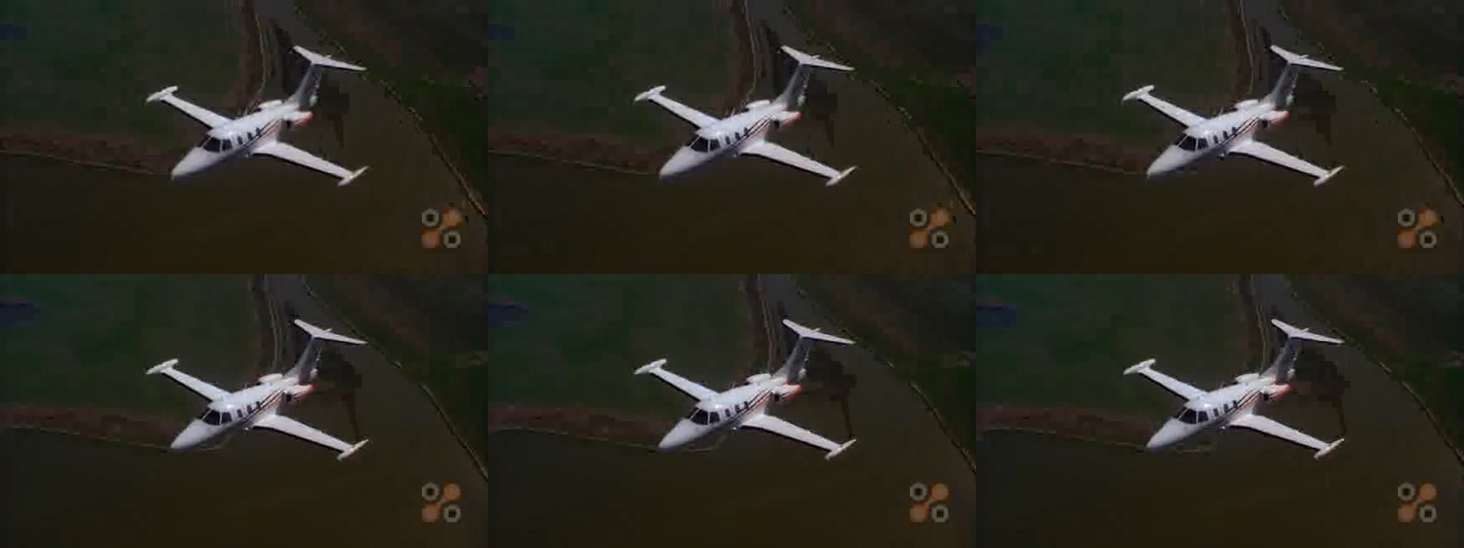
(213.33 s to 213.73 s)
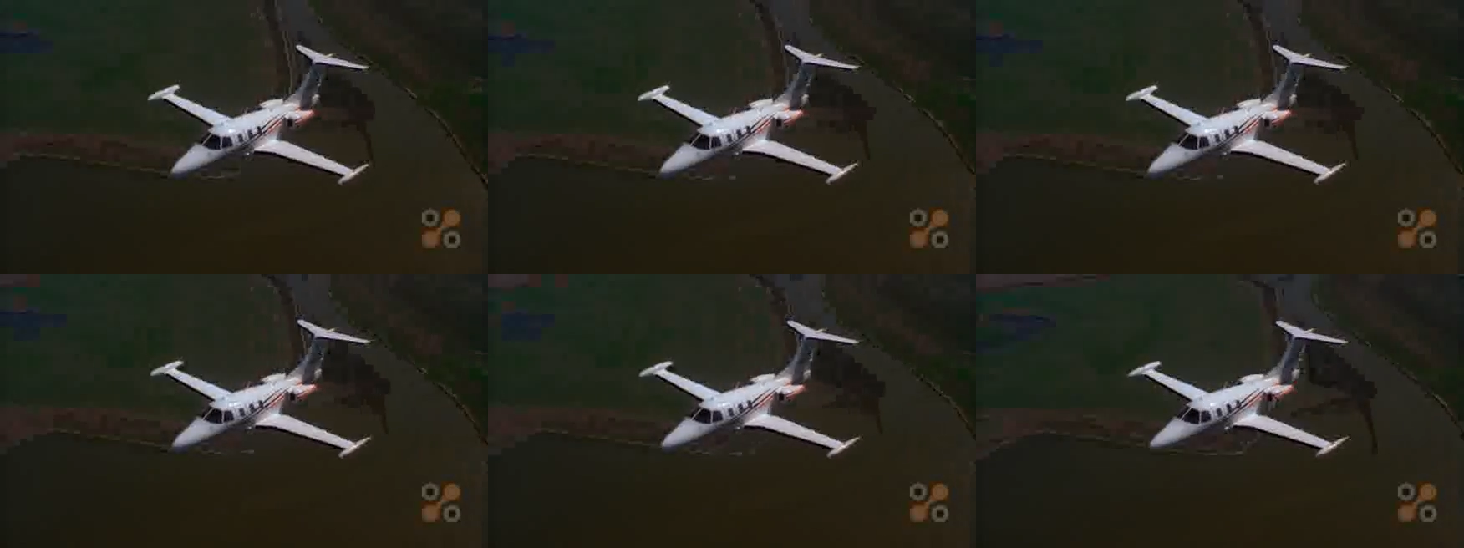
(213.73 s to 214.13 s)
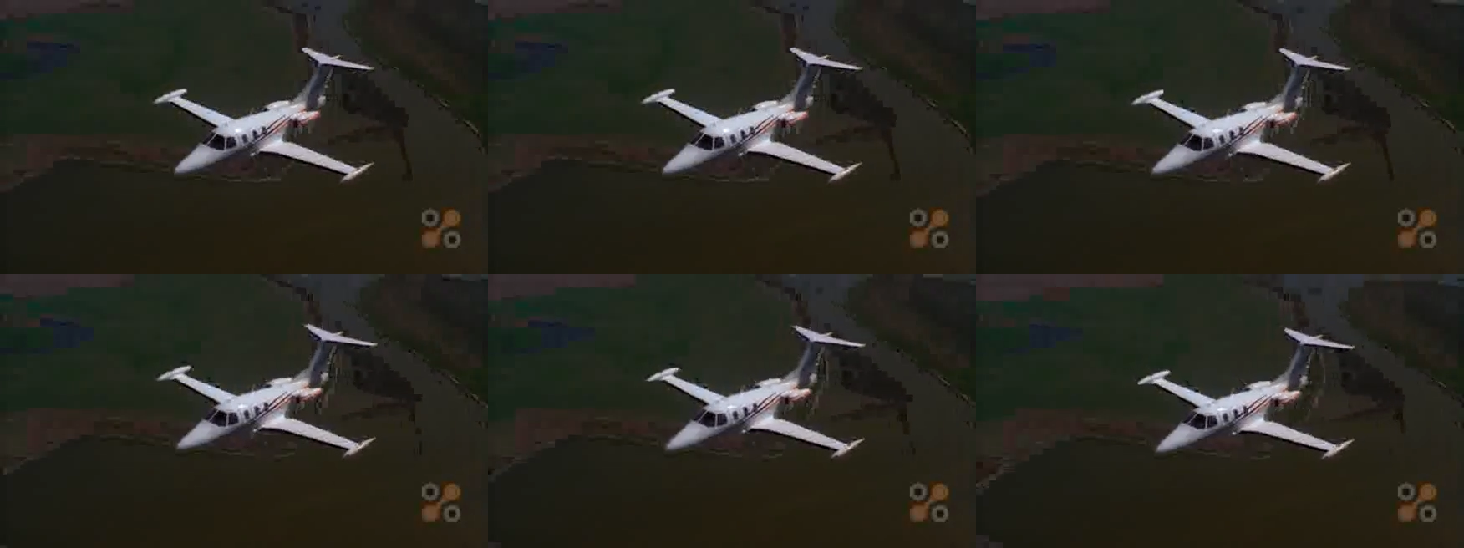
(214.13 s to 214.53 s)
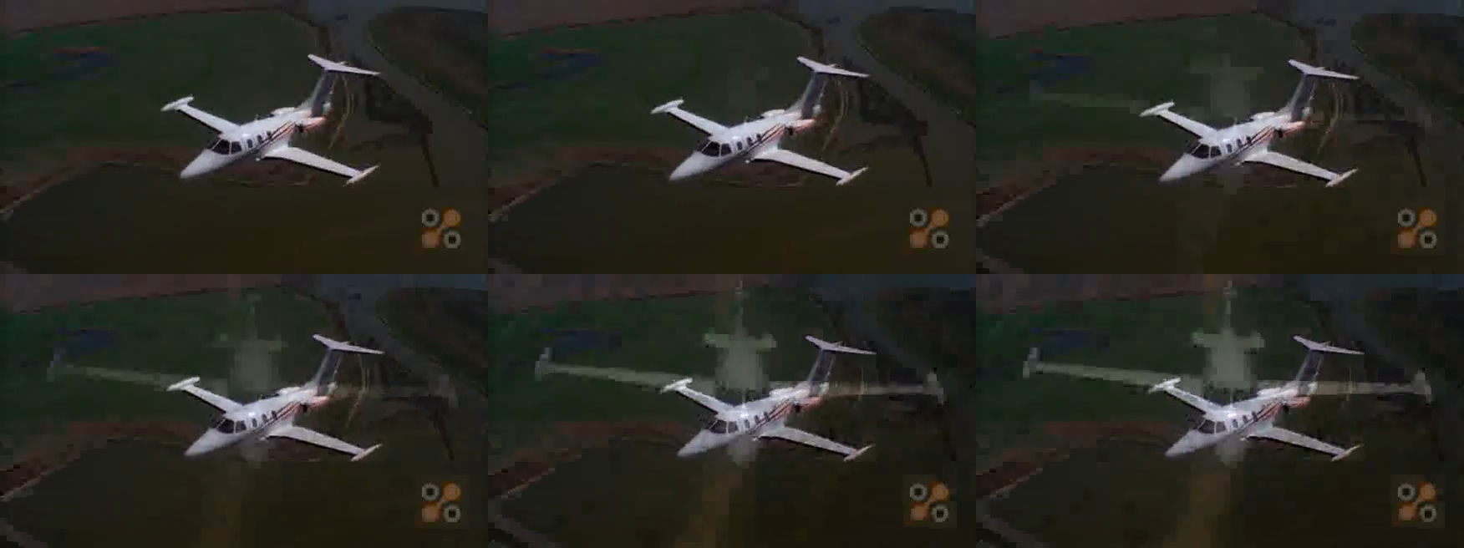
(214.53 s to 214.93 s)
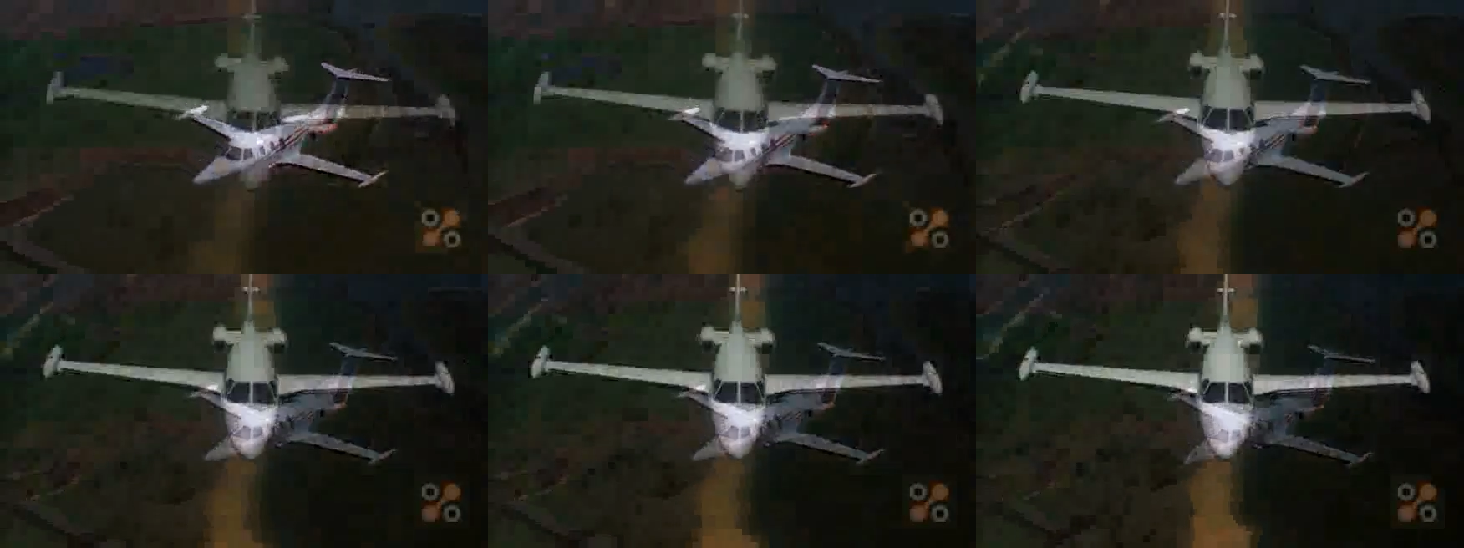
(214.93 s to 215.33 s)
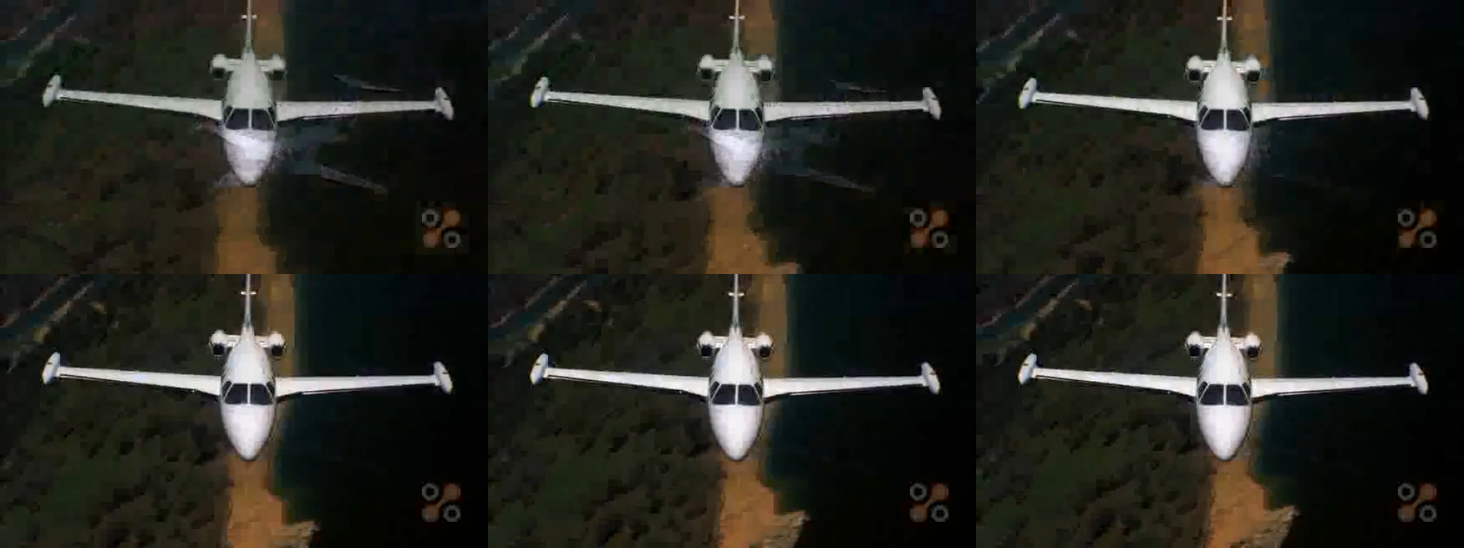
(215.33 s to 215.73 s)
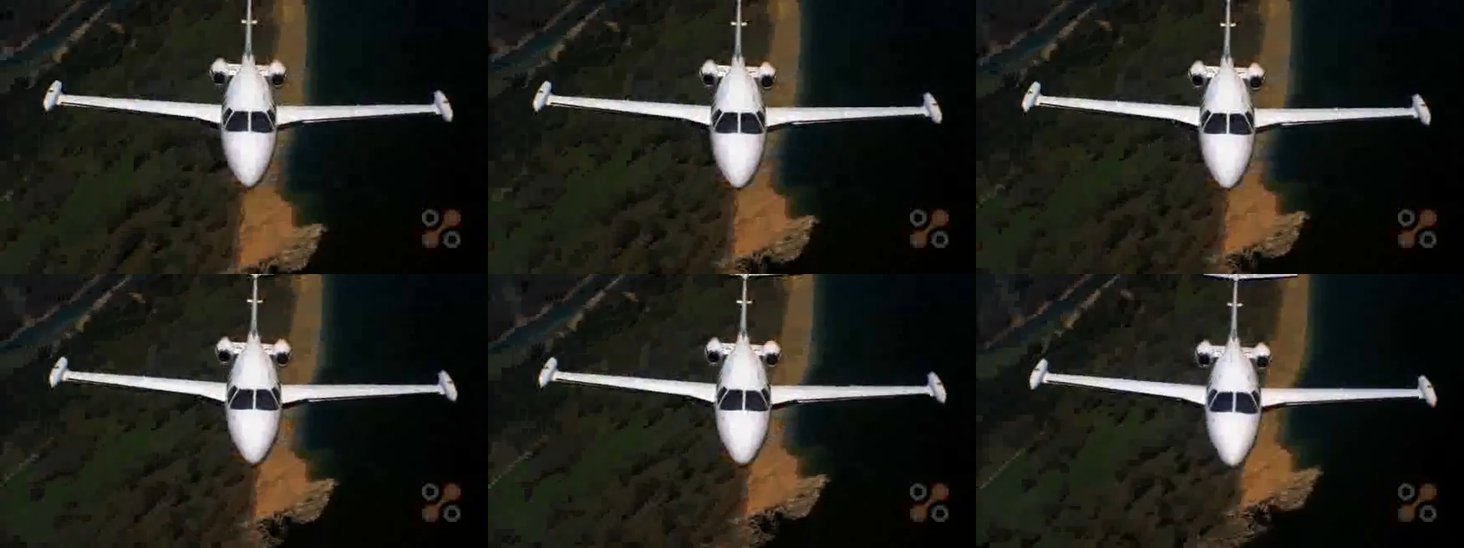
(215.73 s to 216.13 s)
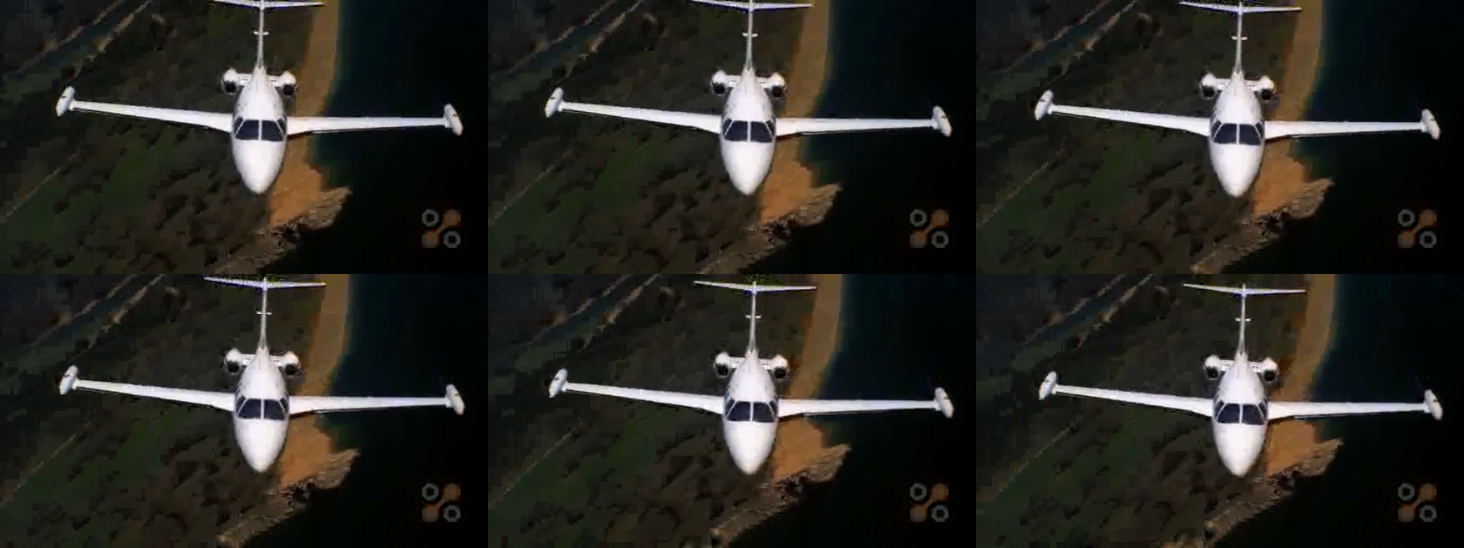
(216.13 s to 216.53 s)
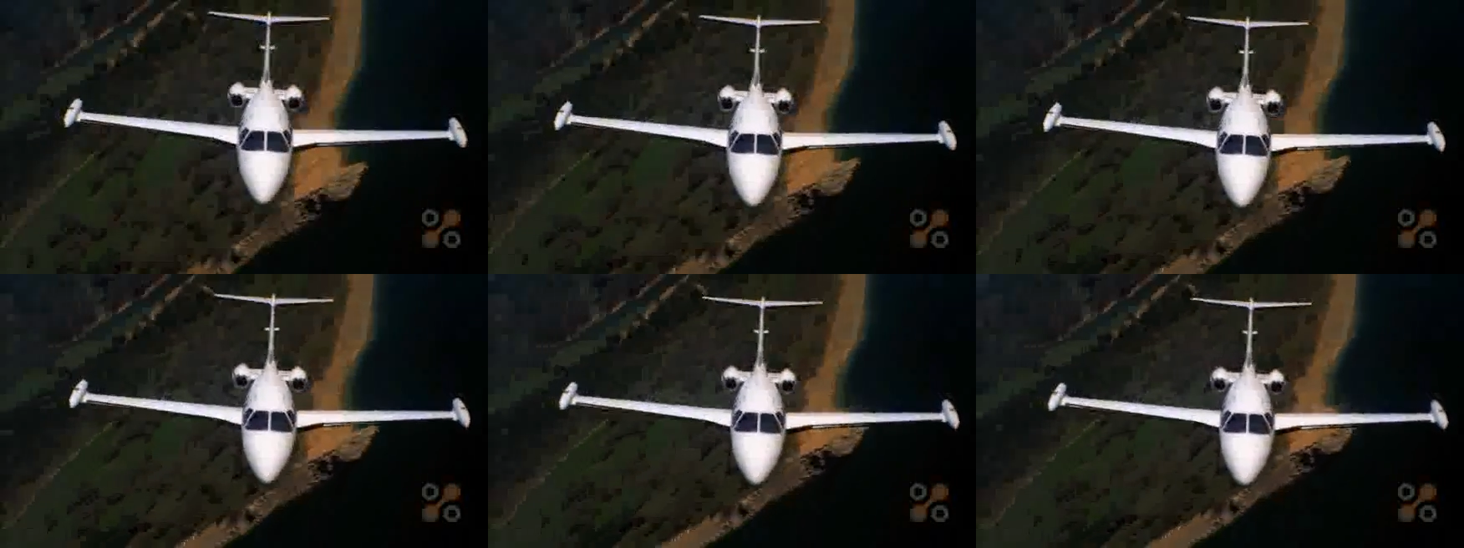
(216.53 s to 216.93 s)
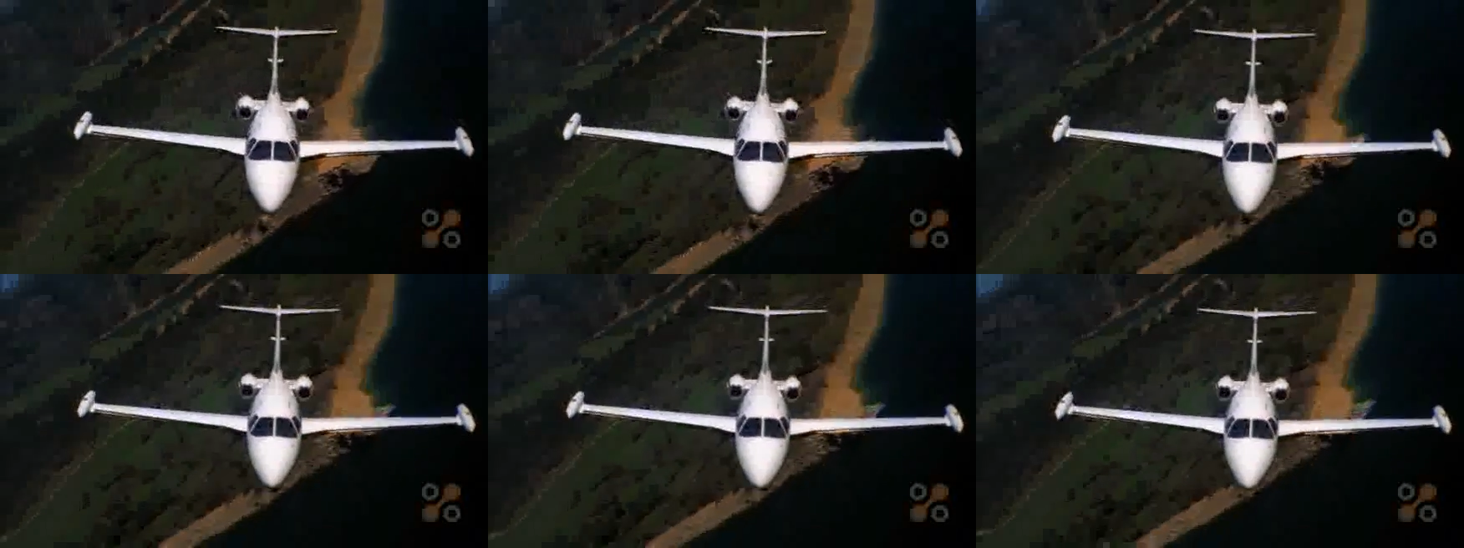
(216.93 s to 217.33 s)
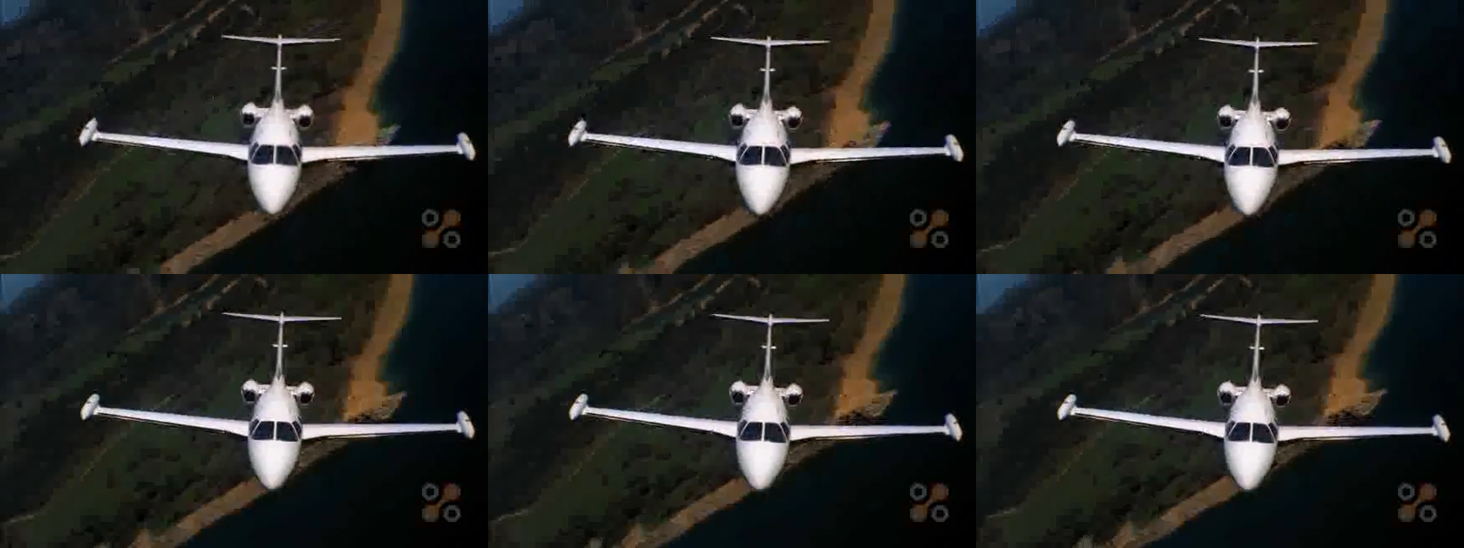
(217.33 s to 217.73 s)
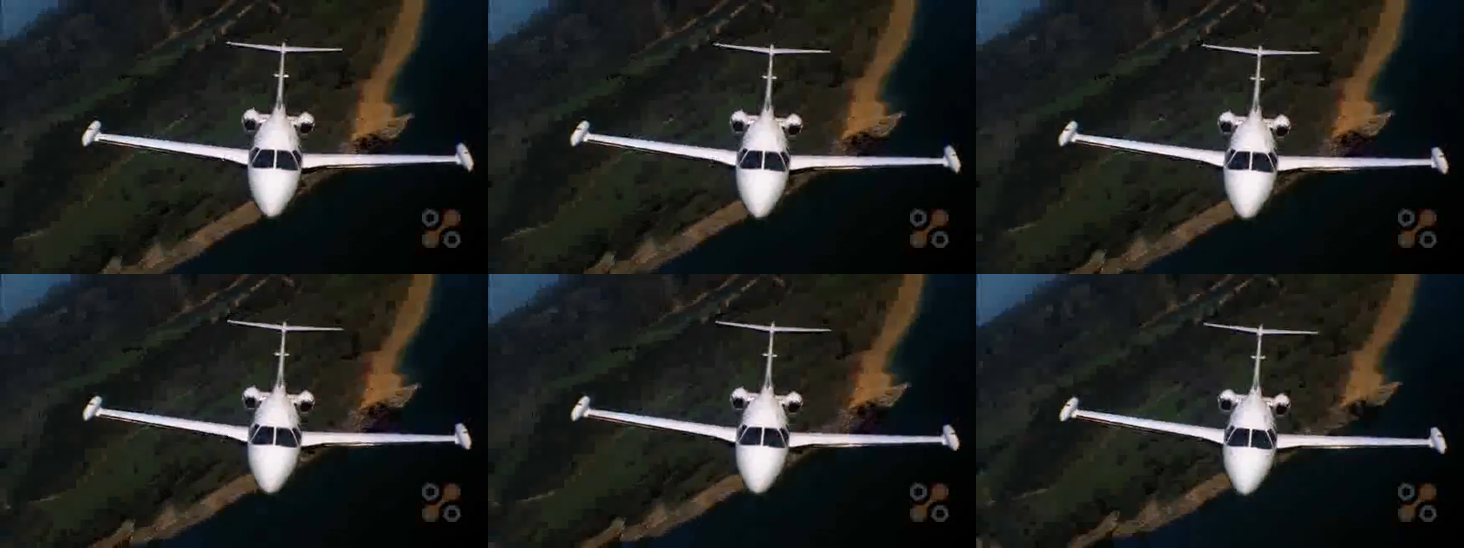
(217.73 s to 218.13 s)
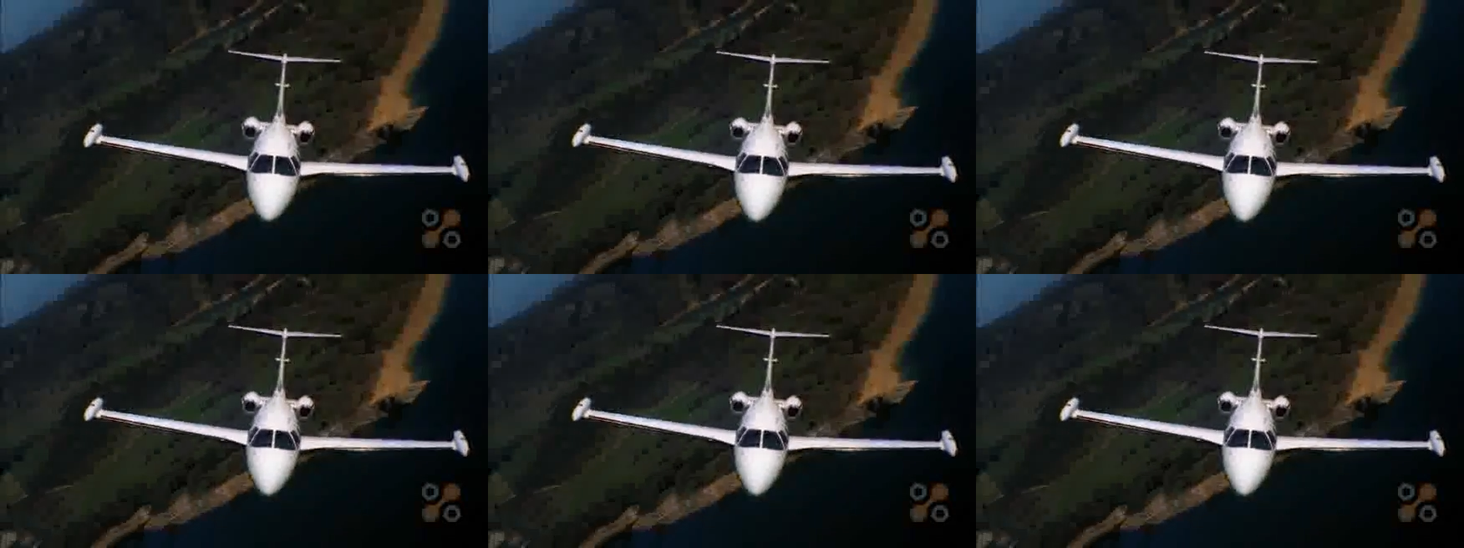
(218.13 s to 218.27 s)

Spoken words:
No face is visible, so there are no lips to read.